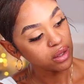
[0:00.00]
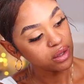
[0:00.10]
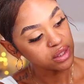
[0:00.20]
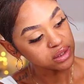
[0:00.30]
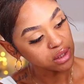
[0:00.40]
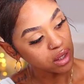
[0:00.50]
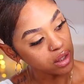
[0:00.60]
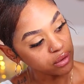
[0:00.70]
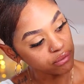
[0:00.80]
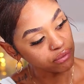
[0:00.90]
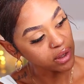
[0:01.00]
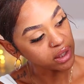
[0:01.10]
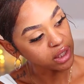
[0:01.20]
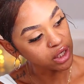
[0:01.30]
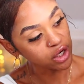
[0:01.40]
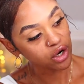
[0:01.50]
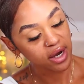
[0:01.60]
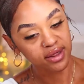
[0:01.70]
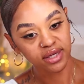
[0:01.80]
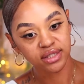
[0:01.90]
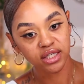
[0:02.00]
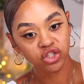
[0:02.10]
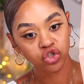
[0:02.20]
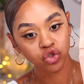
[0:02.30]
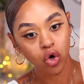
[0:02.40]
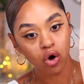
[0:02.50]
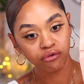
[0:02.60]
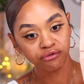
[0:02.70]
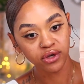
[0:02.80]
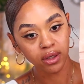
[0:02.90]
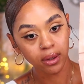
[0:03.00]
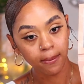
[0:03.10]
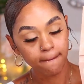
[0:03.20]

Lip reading: this color right here, and this is Toffee,